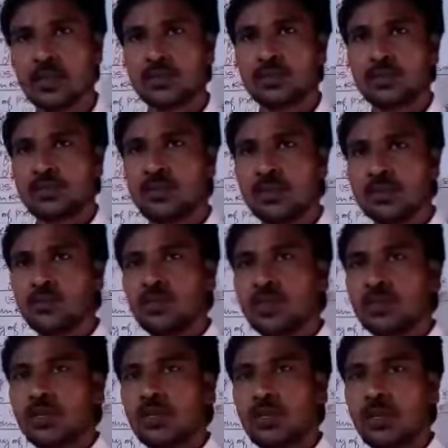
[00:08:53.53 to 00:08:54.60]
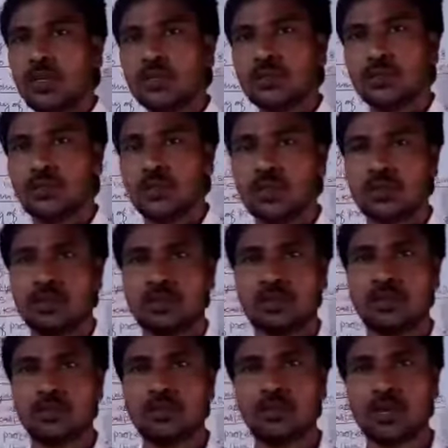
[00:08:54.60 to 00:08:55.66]
So these were the years where this
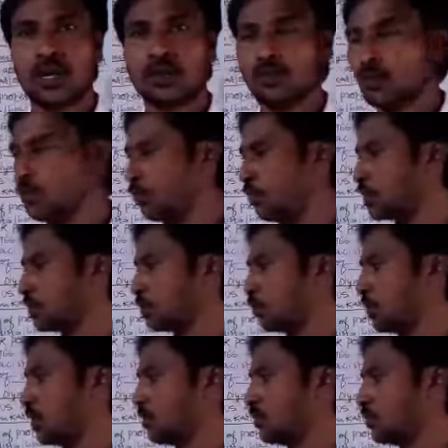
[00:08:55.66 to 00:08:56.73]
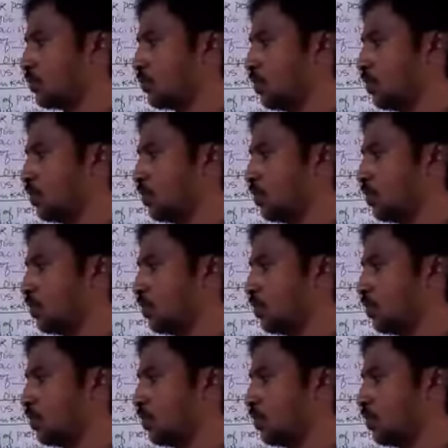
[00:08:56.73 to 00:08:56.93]
civil rights movement was